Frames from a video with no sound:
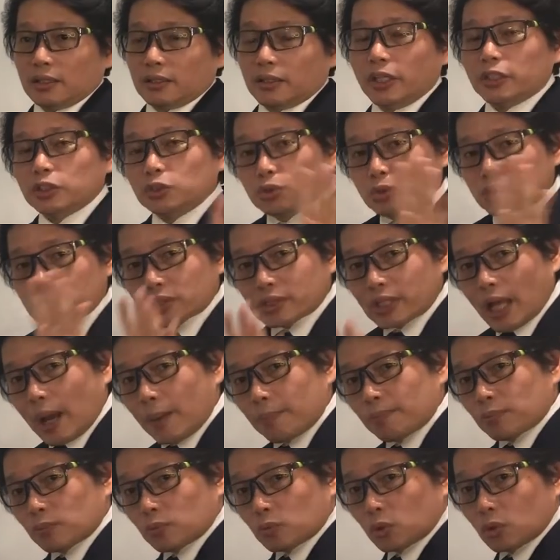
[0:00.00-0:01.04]
then you
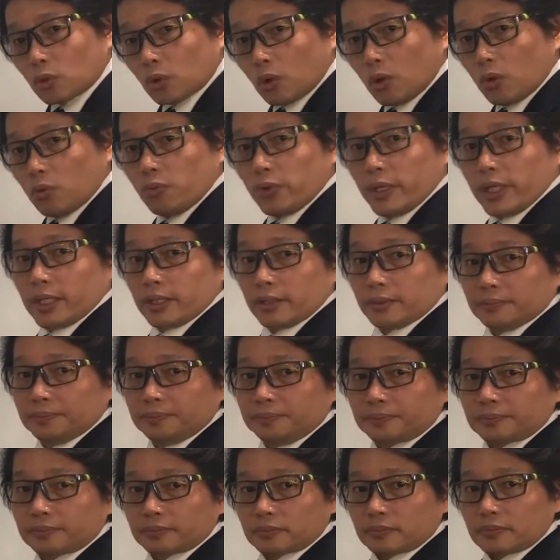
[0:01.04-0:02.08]
stop growing.
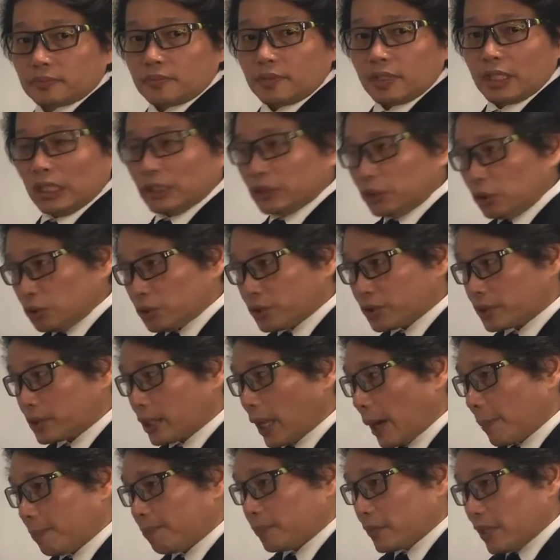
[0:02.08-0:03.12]
You
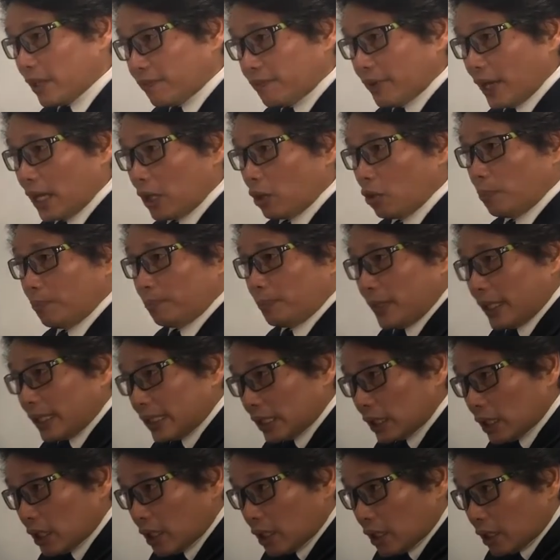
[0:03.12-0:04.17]
stop
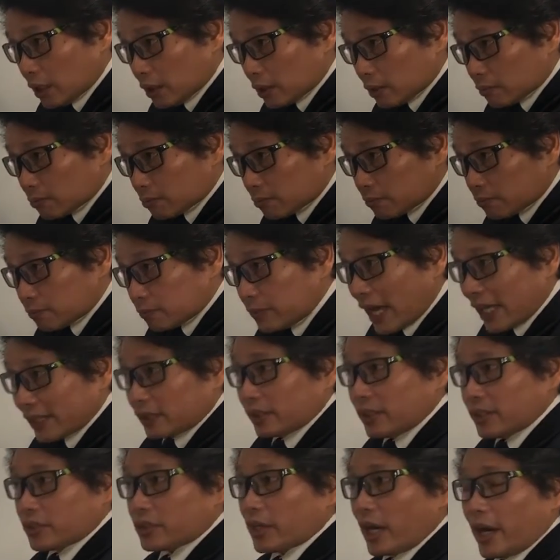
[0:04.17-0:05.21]
developing
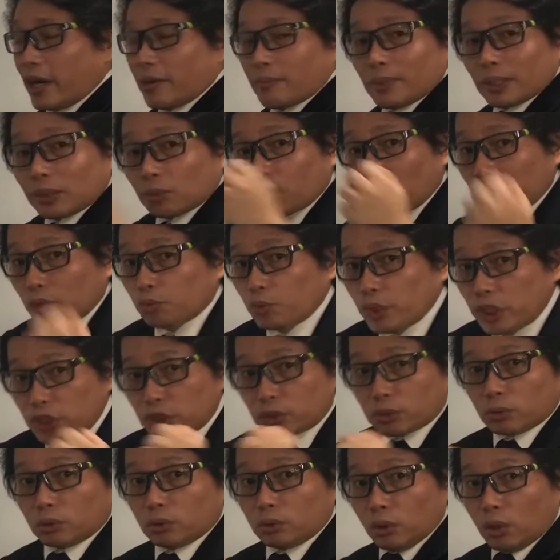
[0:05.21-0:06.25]
that desire. But what we
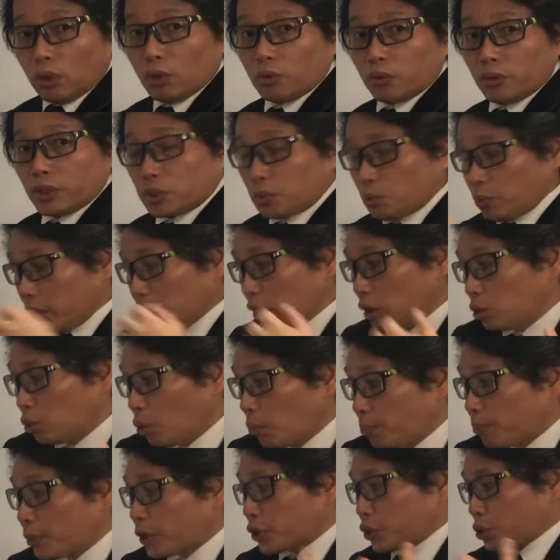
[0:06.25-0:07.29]
should do is we need
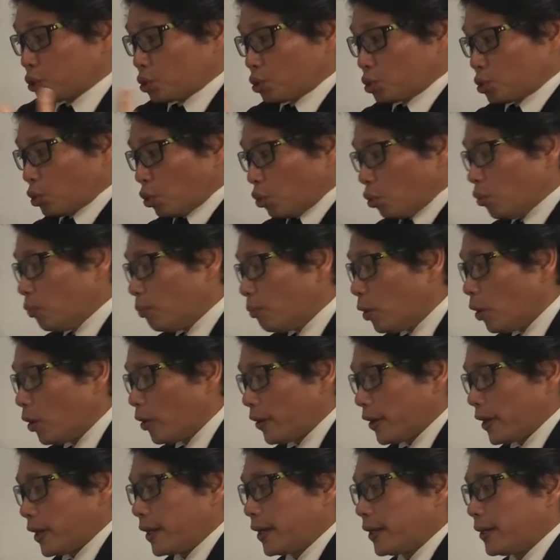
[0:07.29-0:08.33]
to pursue
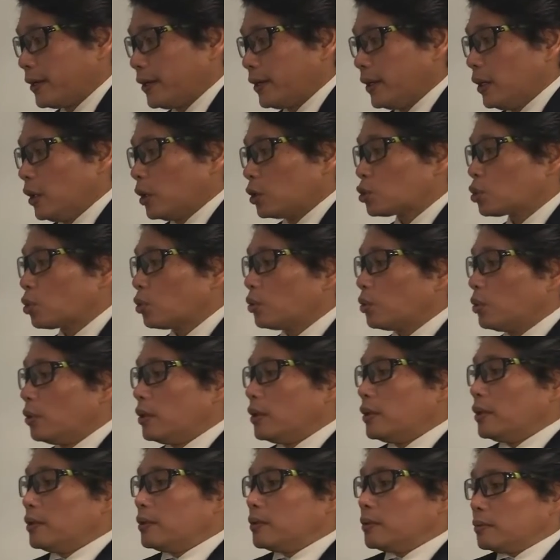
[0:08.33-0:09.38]
more.
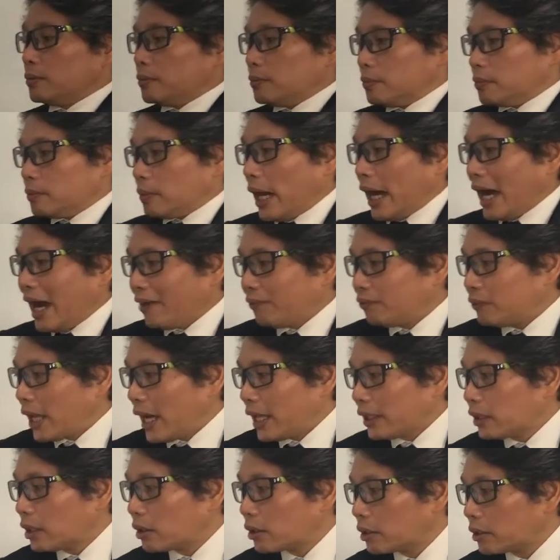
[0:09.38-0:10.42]
So have
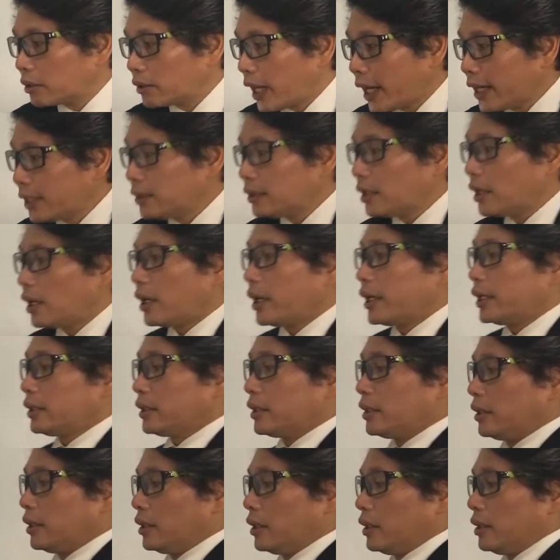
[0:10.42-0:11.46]
that right heart
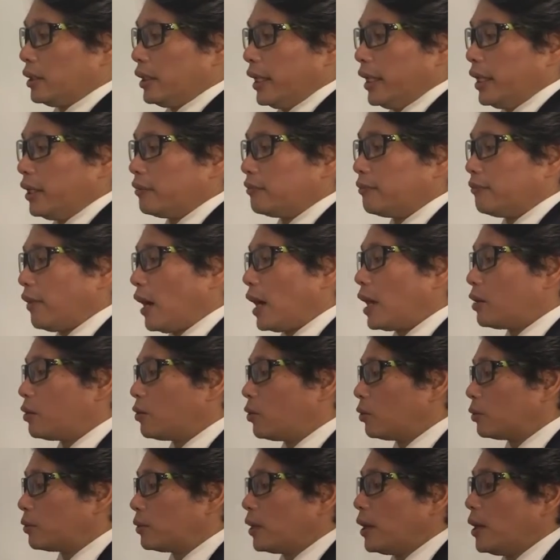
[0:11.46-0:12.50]
and
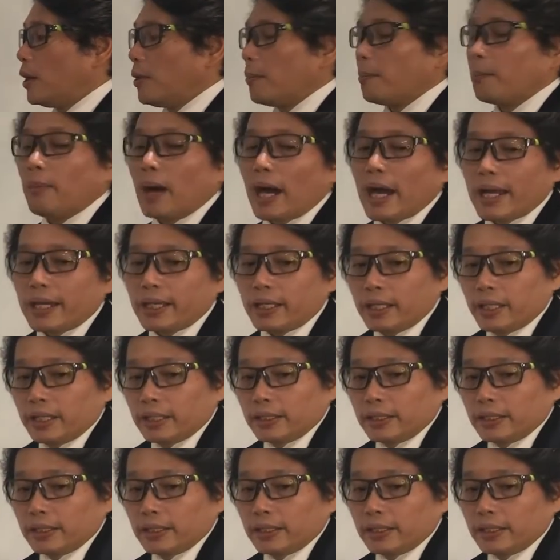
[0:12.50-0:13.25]
followed by